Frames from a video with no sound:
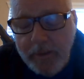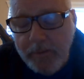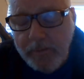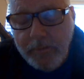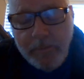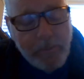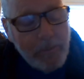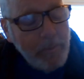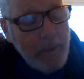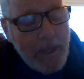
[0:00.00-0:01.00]
that are
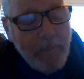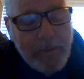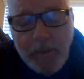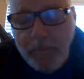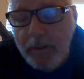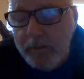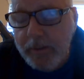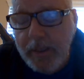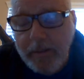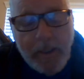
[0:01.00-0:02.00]
real adamant about
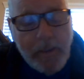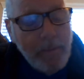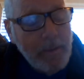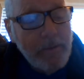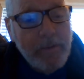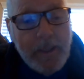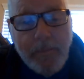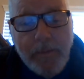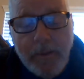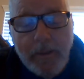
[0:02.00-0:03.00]
Saturday being the Sabbath,